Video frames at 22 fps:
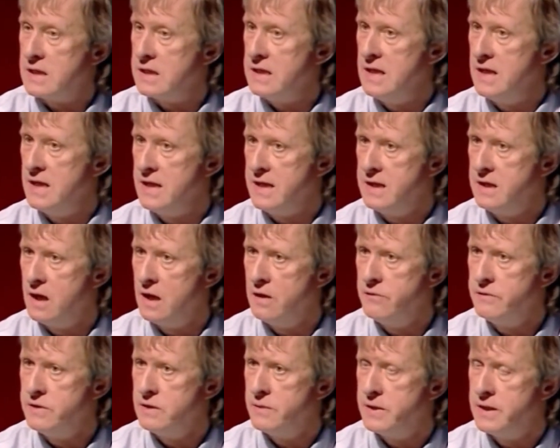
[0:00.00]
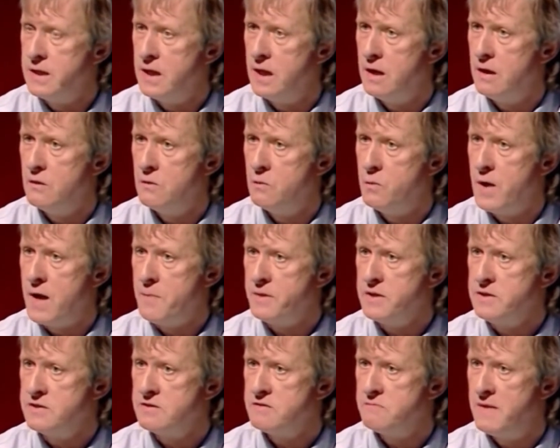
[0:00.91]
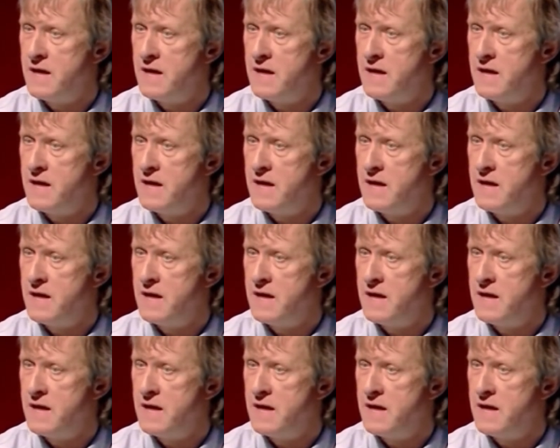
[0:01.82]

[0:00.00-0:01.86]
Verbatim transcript: clearly known there were no weapons